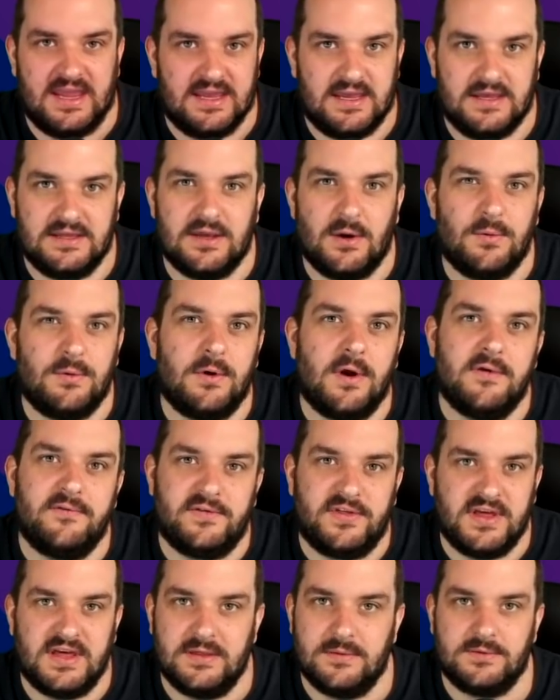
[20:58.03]
I don't want to
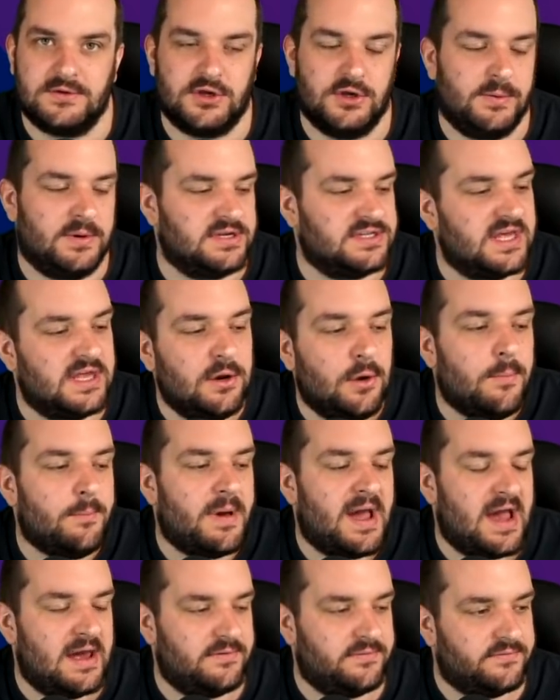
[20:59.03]
overthink them too much. They're not
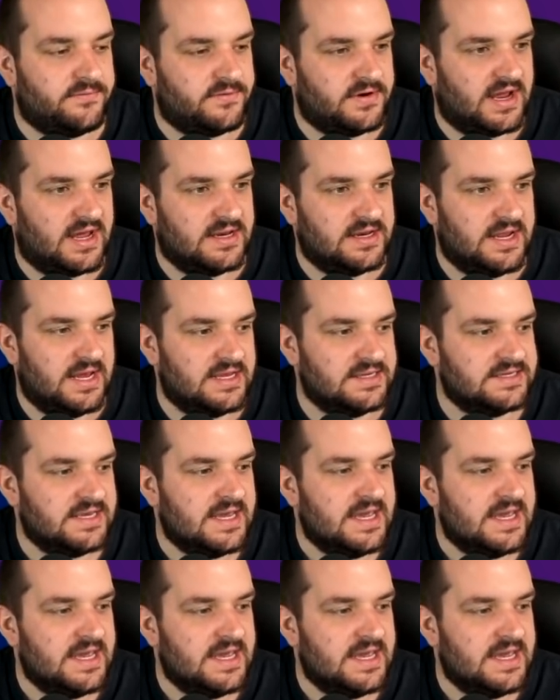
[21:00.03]
bad for Fernandes.